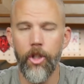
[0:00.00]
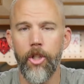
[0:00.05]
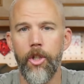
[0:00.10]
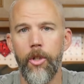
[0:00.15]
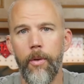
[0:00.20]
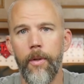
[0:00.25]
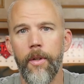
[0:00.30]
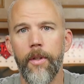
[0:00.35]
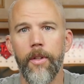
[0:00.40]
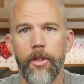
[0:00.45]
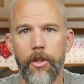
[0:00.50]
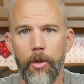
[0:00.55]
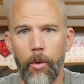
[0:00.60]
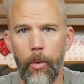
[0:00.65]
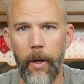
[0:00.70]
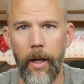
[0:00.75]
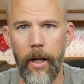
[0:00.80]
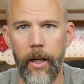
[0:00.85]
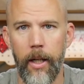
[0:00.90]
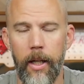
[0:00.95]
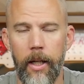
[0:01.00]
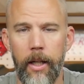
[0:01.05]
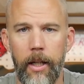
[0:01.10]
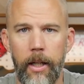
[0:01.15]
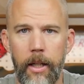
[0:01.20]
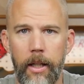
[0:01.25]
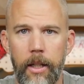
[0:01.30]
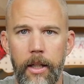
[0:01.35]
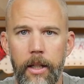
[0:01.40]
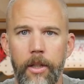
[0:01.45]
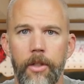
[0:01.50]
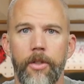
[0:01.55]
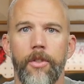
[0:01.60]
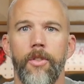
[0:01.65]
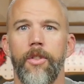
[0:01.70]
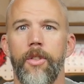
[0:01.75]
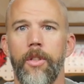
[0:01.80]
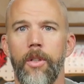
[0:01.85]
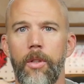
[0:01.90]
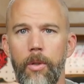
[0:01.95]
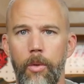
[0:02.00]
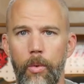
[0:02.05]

shooting this quick is